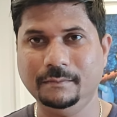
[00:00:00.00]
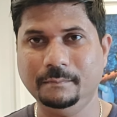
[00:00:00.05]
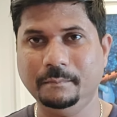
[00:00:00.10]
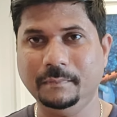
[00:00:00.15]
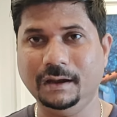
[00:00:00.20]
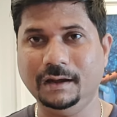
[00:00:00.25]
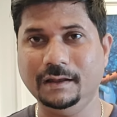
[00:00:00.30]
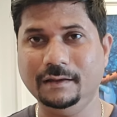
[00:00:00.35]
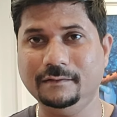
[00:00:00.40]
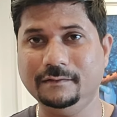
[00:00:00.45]

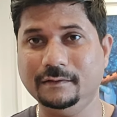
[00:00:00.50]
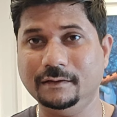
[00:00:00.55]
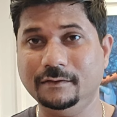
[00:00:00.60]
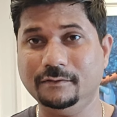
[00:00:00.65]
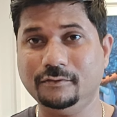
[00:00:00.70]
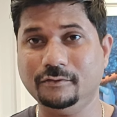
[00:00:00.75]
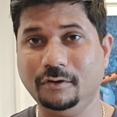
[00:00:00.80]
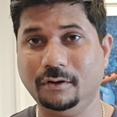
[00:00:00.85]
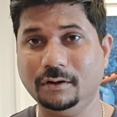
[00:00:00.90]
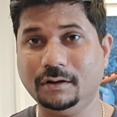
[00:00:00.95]
marriage
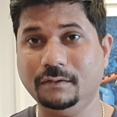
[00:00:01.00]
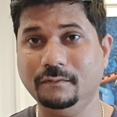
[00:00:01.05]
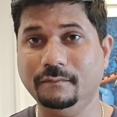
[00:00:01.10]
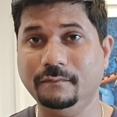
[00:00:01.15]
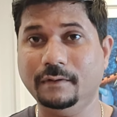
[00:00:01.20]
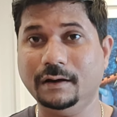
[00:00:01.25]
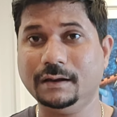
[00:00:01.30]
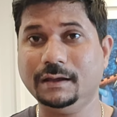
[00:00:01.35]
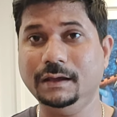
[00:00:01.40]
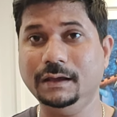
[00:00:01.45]
is not
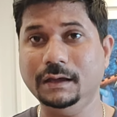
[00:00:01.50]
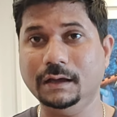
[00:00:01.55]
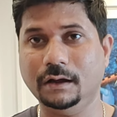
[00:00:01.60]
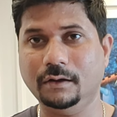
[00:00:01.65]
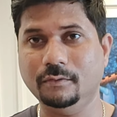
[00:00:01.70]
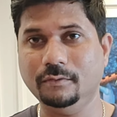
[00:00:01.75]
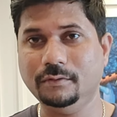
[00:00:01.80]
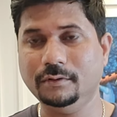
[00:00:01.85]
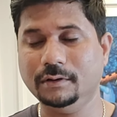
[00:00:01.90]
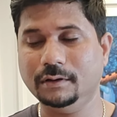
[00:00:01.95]
working
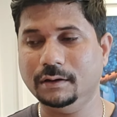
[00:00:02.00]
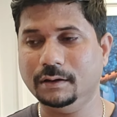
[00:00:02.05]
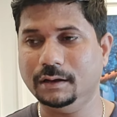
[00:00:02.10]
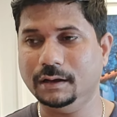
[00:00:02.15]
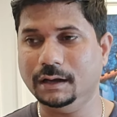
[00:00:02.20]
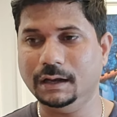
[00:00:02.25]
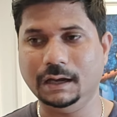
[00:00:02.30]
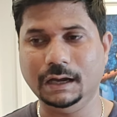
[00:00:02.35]
out,